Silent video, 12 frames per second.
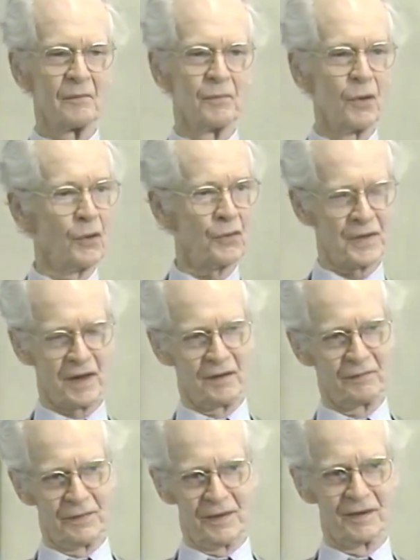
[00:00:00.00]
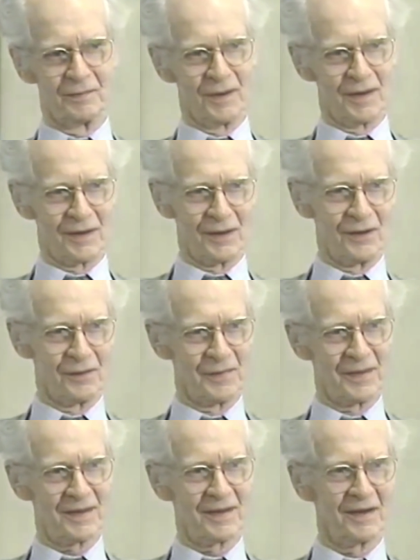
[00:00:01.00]
Both are verbal, though,
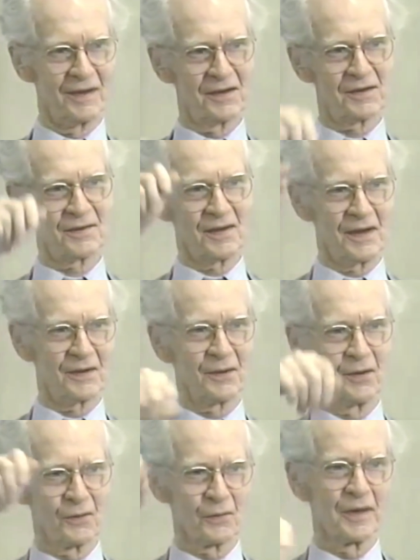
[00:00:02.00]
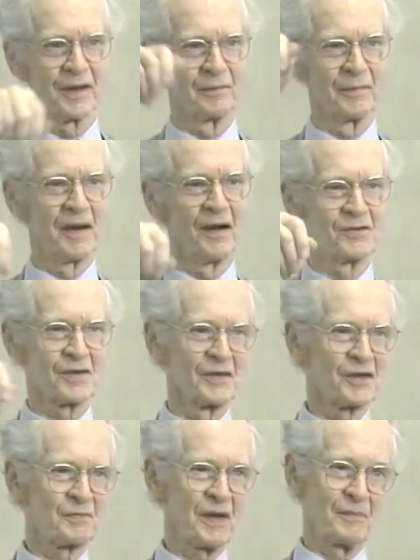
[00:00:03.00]
because I don't ring bells
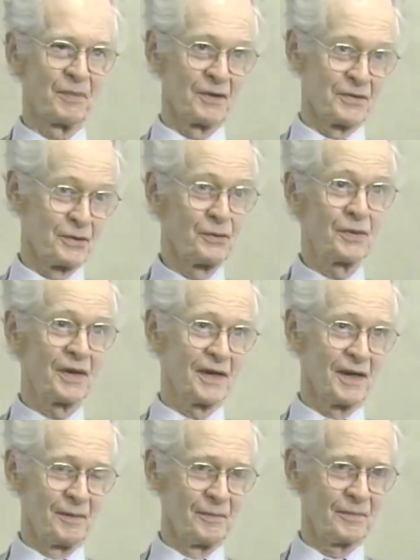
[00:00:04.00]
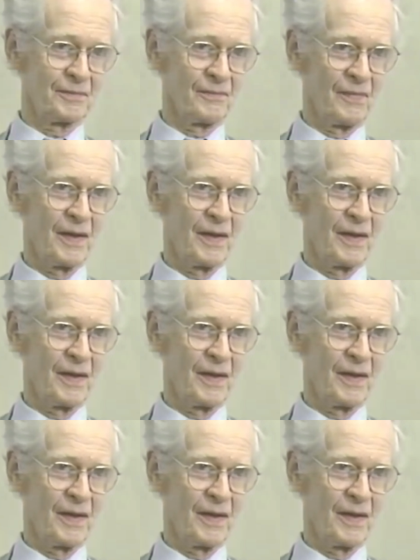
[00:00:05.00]
unless people do come.